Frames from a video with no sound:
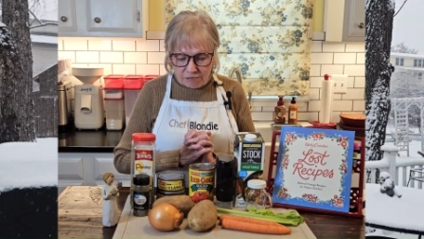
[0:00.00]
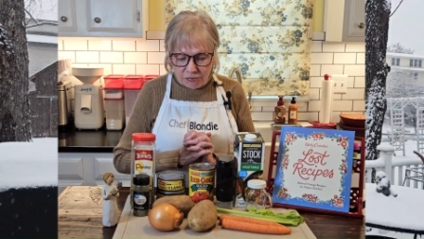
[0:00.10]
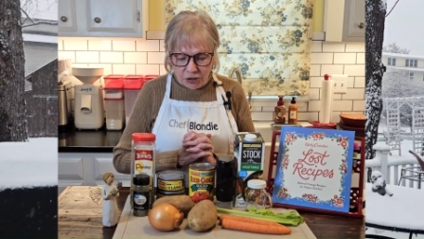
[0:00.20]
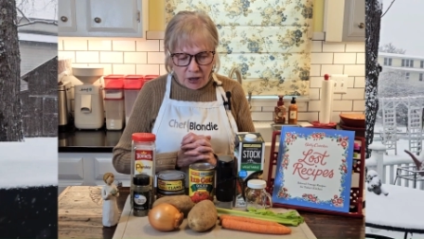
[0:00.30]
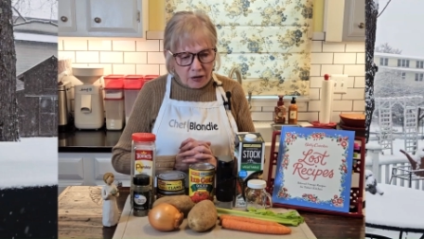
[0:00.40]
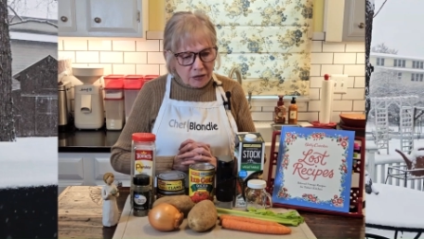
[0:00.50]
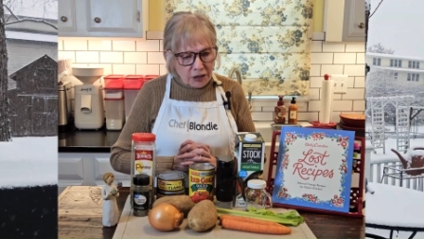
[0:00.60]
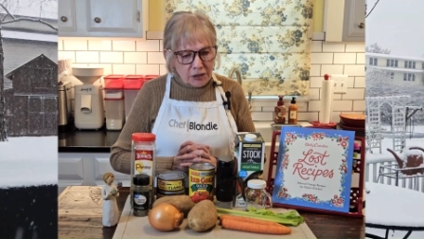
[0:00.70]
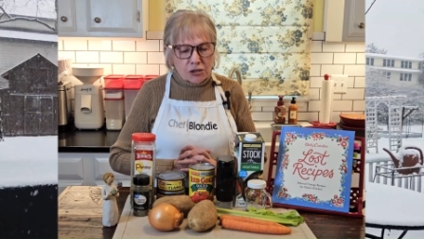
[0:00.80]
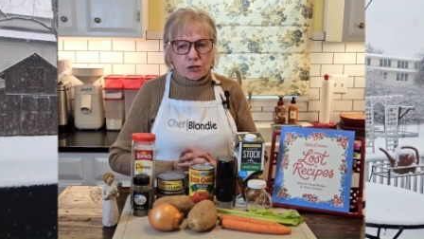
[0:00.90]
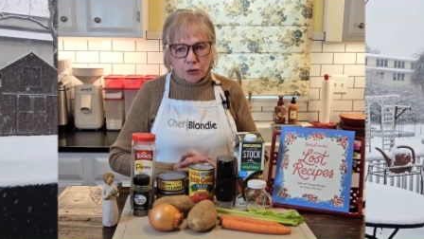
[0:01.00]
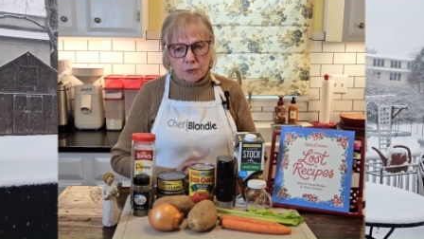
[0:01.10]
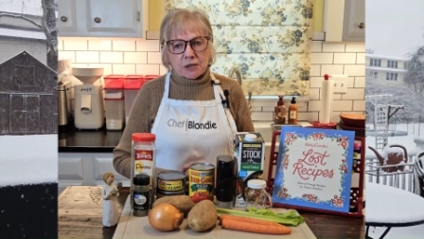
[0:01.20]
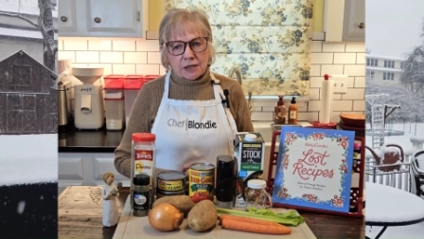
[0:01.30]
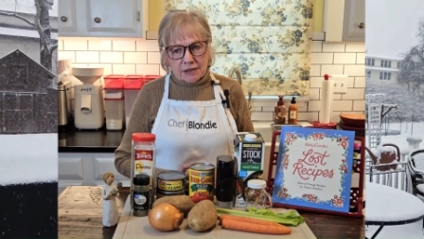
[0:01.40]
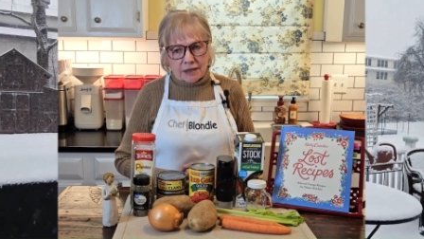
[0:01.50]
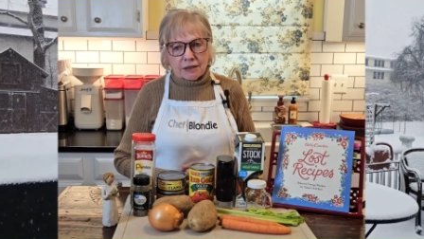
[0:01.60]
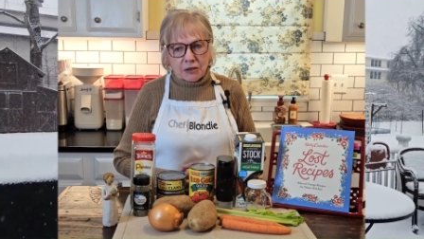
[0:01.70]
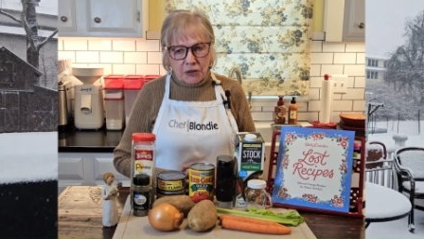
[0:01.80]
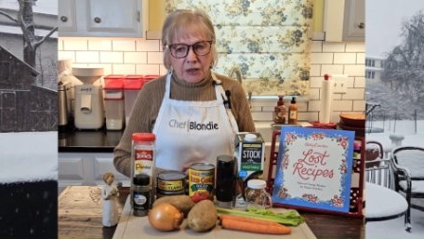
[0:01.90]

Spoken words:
it's soup season.